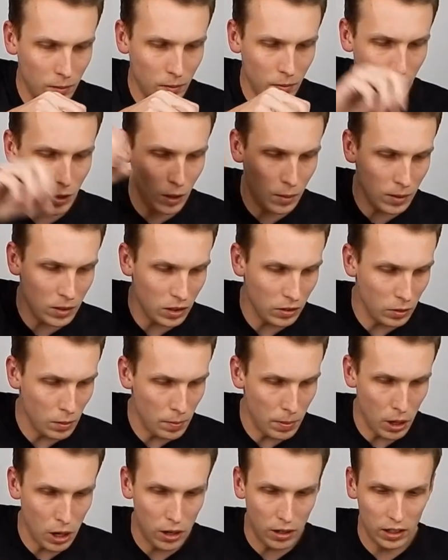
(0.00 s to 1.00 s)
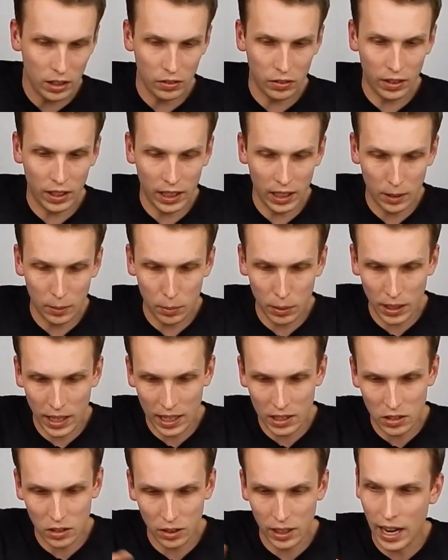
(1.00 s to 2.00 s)
Got myself a burr in the finger, but
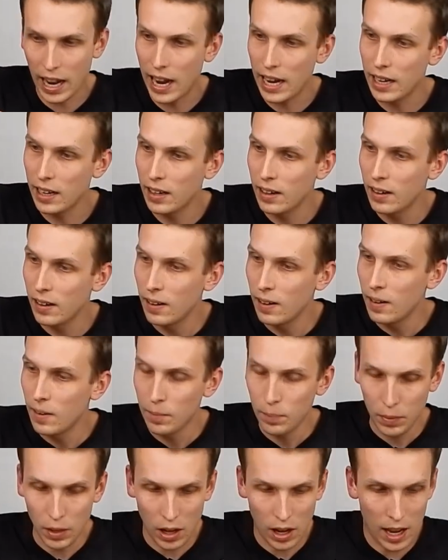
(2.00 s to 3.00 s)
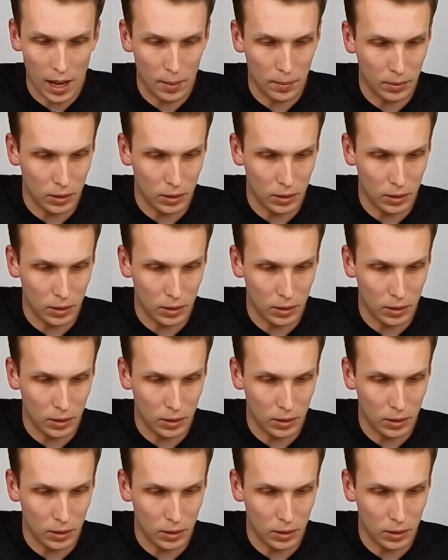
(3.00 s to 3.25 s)
that's okay. I am